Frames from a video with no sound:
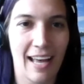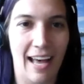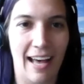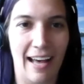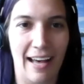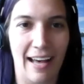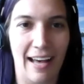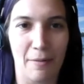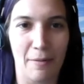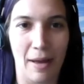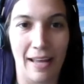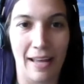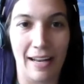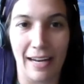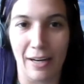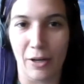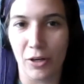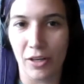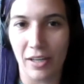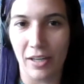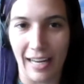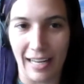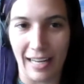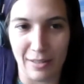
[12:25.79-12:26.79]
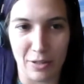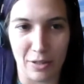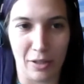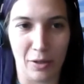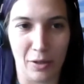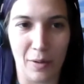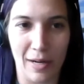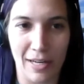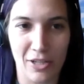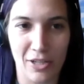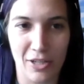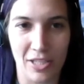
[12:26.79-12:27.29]
and I couldn't answer the
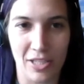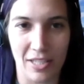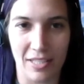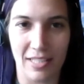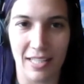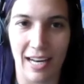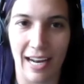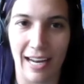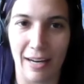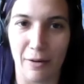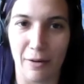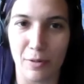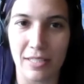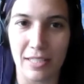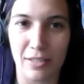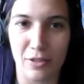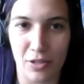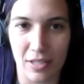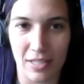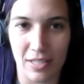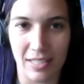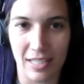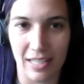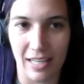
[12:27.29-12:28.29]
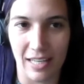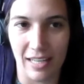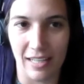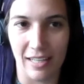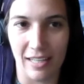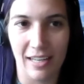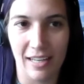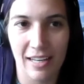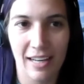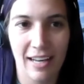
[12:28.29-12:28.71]
questions that I was interested in.